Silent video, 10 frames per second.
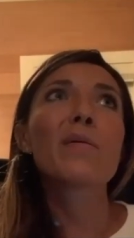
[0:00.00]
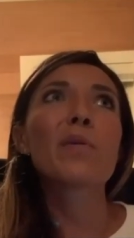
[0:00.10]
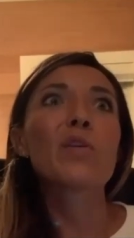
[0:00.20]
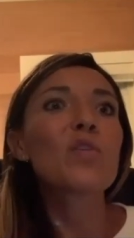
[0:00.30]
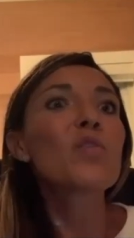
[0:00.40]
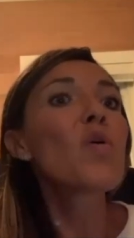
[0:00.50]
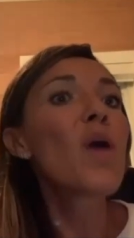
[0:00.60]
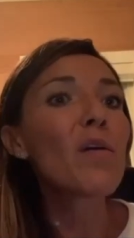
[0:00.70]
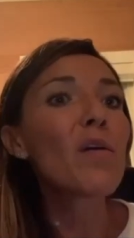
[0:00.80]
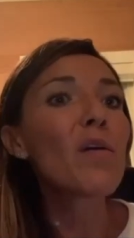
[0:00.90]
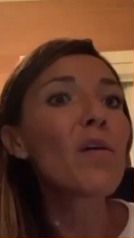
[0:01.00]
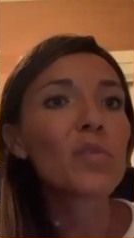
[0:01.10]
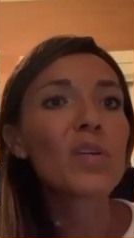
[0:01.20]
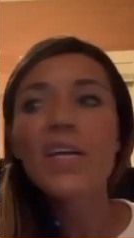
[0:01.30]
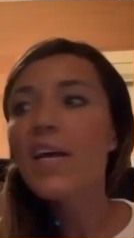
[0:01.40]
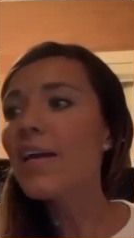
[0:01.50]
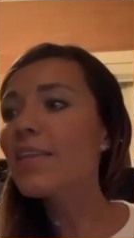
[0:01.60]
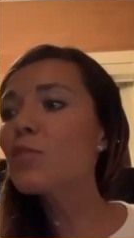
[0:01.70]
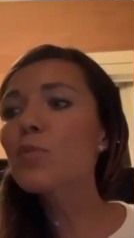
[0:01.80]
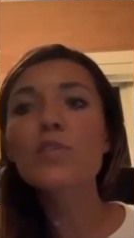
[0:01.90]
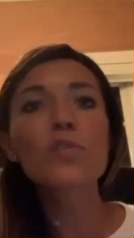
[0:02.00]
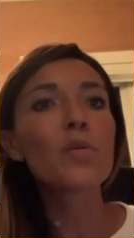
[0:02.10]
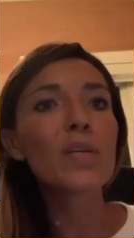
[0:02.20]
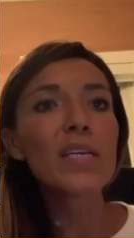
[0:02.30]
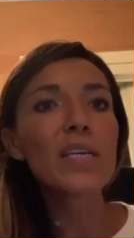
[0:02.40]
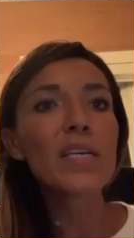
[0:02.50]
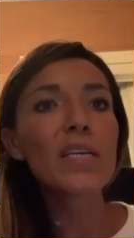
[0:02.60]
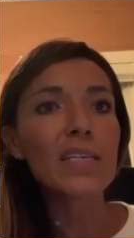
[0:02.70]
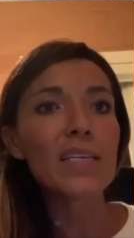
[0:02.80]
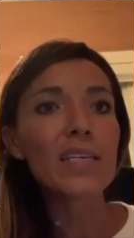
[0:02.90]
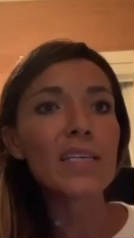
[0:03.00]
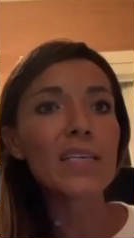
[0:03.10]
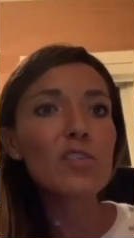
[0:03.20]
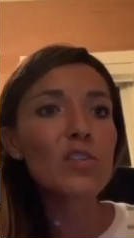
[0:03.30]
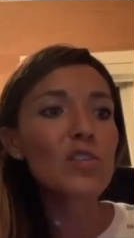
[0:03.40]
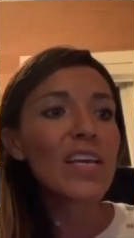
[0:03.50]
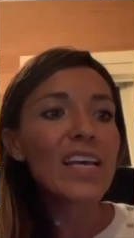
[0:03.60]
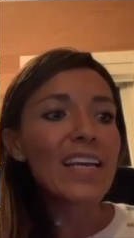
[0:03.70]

but you don't know how to and this was so easy it, it's just